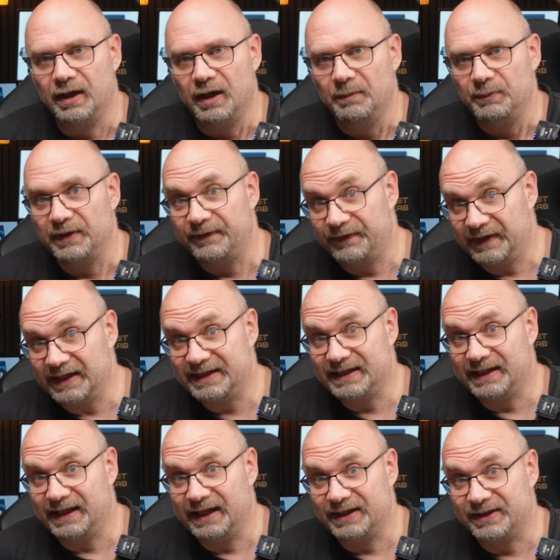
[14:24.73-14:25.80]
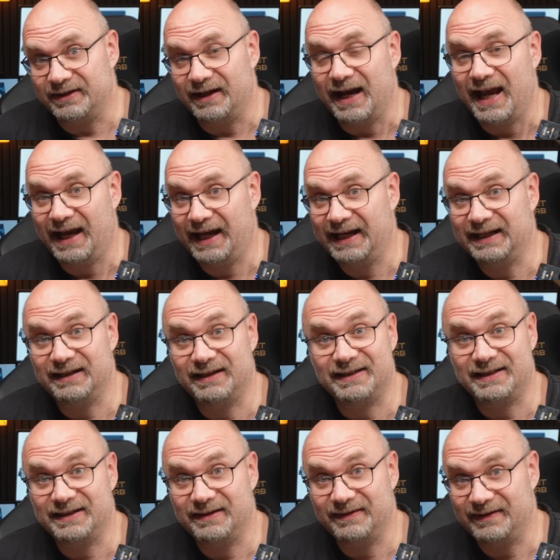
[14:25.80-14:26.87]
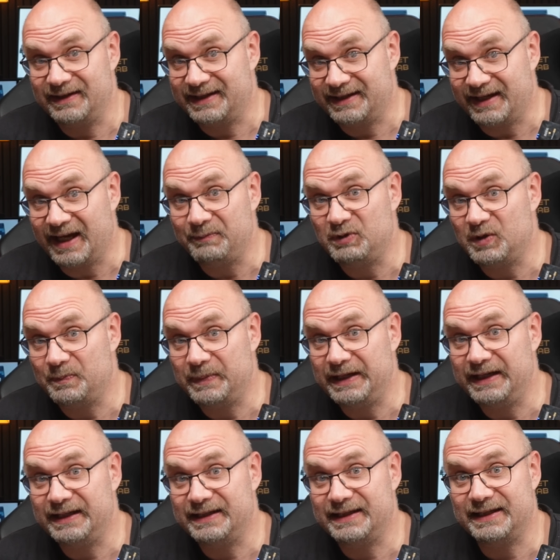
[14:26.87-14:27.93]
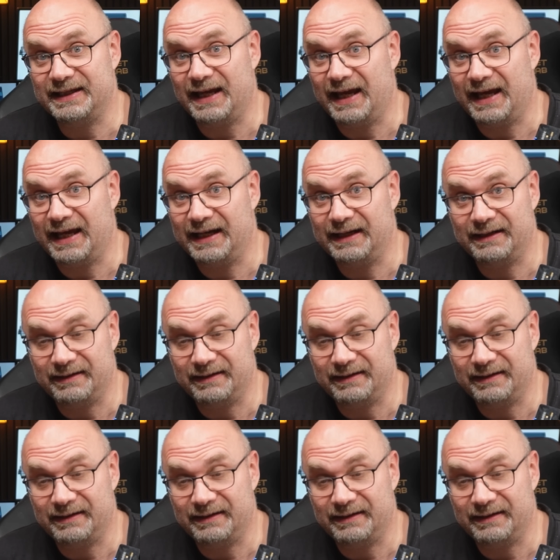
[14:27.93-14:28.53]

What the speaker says: But this laser handles the same speeds and